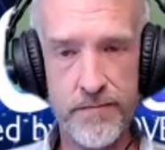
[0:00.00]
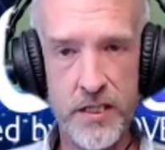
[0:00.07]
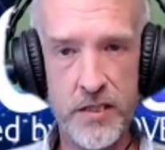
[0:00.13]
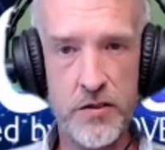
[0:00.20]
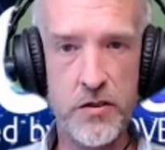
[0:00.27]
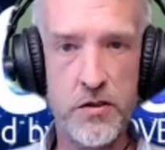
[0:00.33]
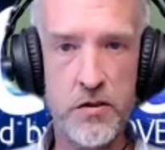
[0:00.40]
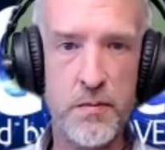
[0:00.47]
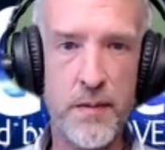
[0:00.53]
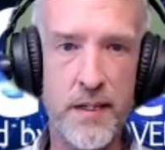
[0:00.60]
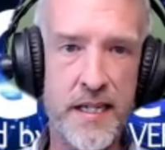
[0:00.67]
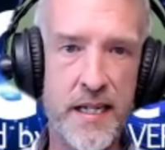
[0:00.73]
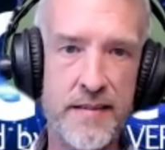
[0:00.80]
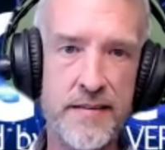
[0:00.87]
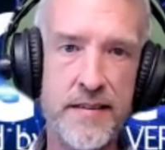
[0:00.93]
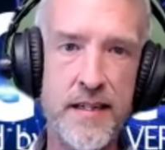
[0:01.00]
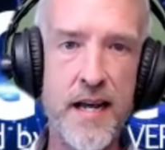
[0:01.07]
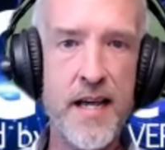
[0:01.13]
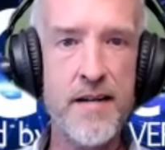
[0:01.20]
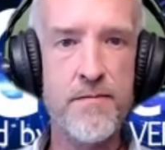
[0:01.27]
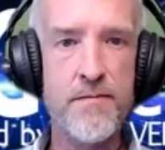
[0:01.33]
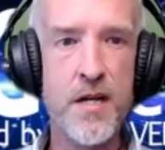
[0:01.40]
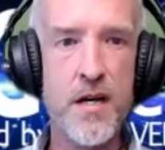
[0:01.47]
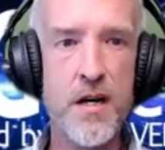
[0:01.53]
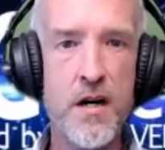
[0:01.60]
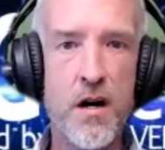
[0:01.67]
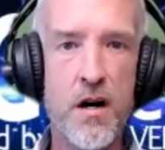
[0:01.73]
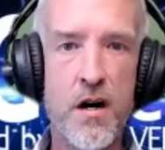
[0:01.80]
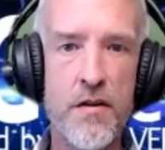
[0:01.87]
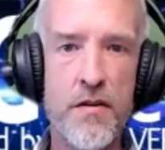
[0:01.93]
introduce my guest today,
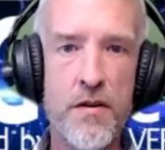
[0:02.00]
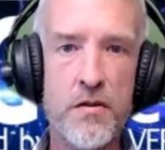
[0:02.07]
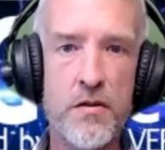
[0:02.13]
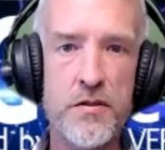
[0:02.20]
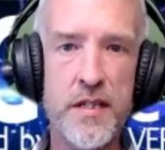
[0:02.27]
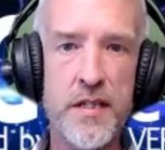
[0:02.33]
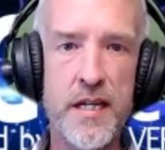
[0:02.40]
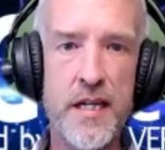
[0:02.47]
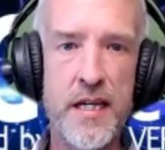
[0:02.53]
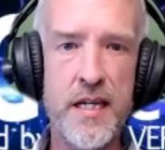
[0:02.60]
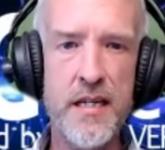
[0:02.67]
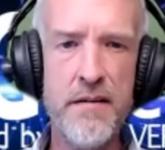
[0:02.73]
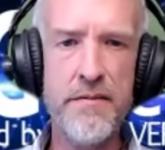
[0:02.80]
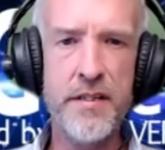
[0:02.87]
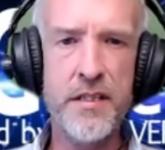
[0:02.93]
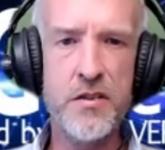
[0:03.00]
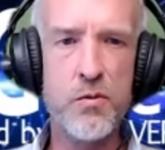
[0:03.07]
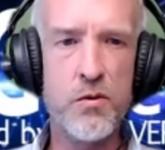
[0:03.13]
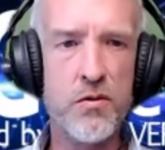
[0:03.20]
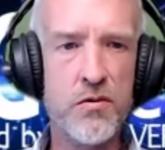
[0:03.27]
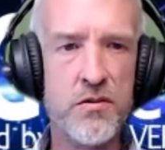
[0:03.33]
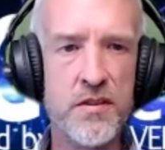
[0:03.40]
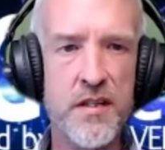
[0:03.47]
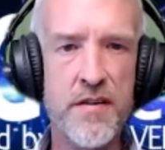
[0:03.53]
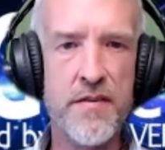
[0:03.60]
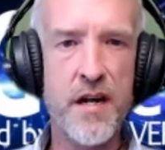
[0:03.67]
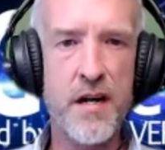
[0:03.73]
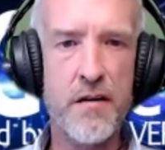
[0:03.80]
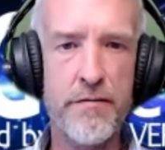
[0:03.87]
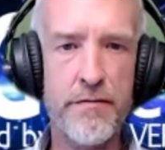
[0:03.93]
are those individuals
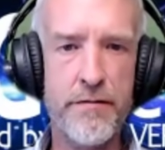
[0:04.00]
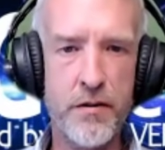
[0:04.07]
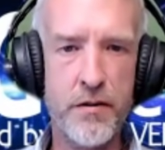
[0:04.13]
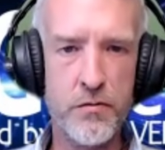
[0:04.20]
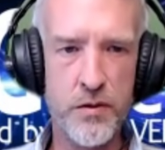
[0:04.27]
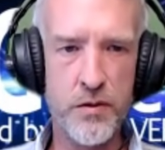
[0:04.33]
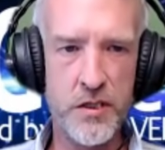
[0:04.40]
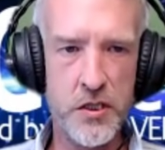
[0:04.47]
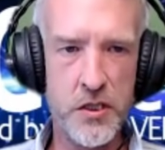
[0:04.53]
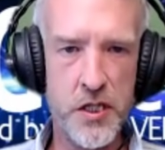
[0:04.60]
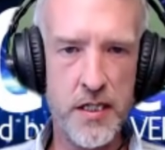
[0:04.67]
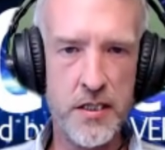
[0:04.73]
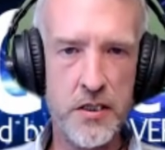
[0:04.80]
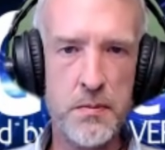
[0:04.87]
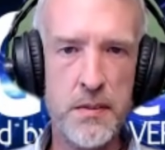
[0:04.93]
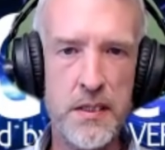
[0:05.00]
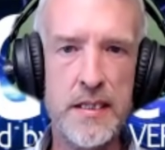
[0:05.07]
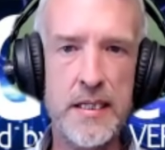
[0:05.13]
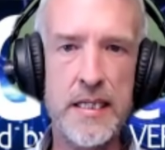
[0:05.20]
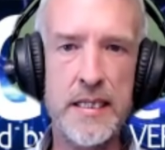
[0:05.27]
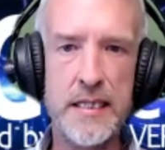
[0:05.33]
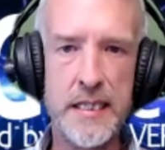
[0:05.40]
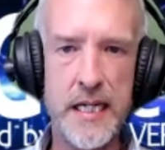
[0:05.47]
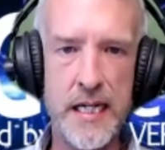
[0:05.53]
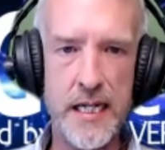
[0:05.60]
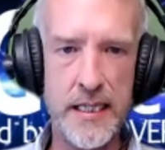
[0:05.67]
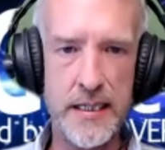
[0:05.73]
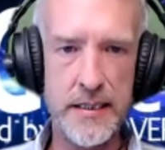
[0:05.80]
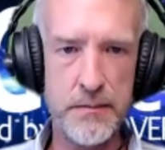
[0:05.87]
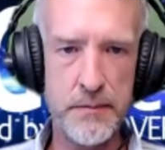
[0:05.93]
that are filled with judgment and
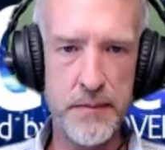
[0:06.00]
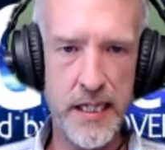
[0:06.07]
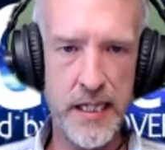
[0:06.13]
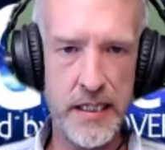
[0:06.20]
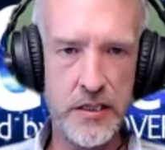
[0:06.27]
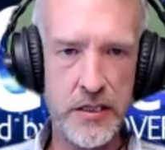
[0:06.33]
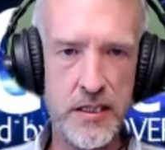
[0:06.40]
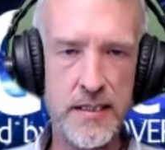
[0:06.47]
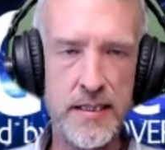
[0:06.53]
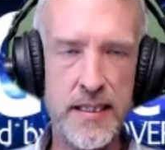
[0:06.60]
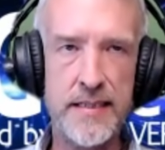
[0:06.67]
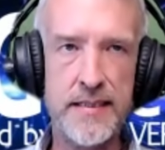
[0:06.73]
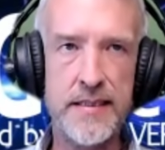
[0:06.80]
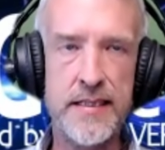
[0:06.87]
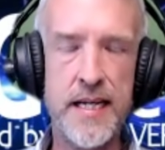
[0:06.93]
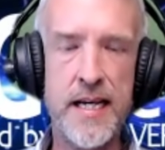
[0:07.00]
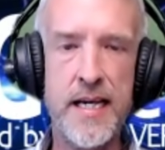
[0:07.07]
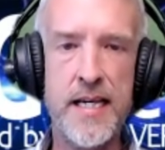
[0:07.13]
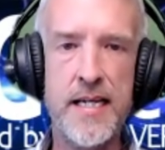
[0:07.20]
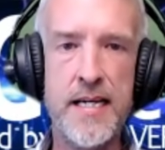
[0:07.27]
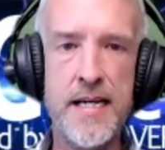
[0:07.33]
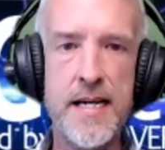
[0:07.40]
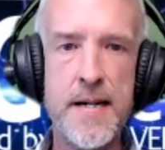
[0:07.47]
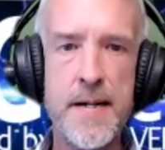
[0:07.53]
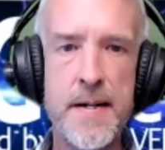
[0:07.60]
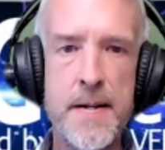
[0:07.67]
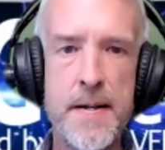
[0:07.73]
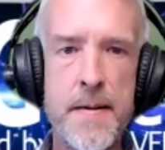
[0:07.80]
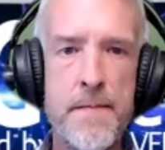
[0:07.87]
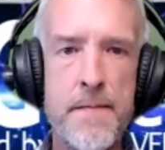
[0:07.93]
condemnation that say
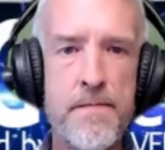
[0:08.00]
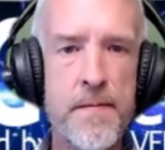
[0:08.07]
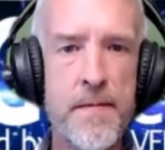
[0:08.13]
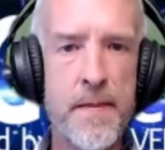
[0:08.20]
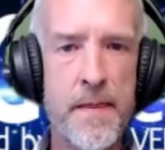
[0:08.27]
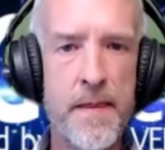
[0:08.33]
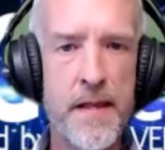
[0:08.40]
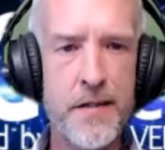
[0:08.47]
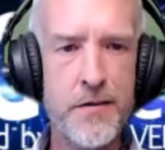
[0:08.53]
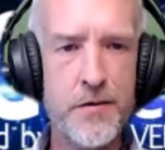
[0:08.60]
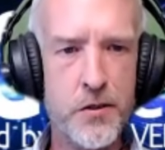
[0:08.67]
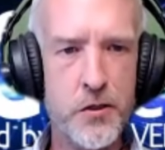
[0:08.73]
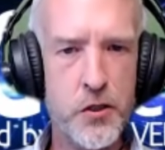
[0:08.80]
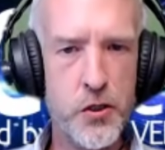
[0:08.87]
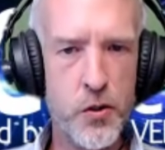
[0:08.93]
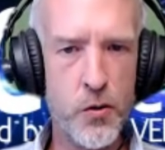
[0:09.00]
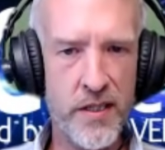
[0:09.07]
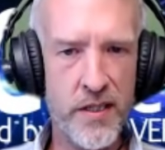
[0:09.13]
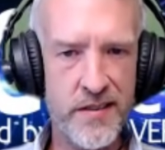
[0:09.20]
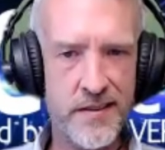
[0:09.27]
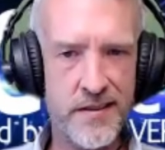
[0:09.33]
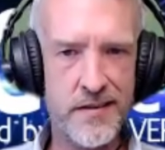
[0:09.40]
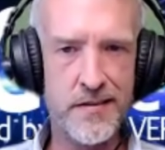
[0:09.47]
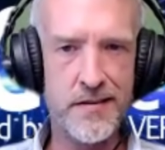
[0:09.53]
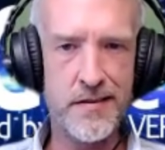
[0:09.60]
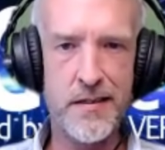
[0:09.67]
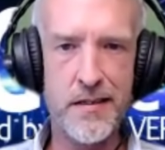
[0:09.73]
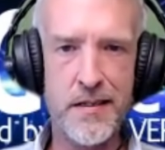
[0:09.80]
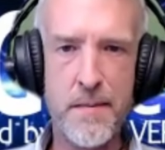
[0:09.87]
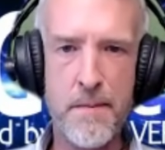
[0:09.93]
things are choices,
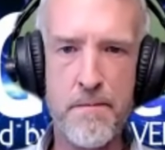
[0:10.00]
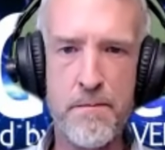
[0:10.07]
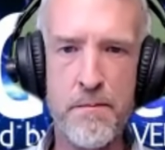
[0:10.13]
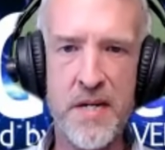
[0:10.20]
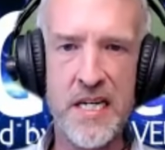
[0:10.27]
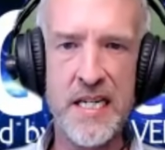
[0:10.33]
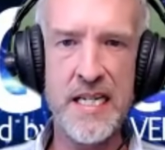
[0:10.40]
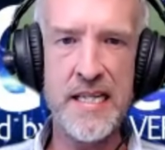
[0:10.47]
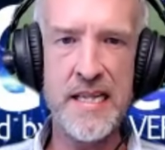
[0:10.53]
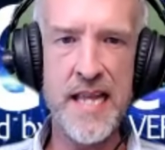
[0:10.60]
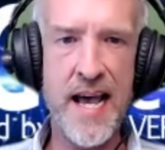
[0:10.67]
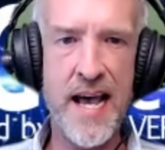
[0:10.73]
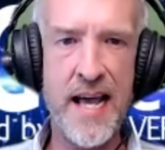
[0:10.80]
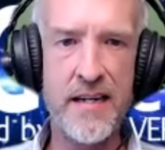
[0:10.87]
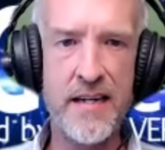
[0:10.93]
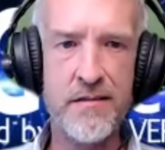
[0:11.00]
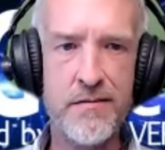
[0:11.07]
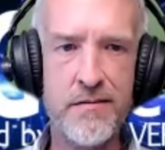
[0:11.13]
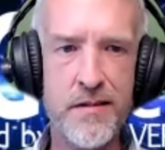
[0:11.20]
meaning that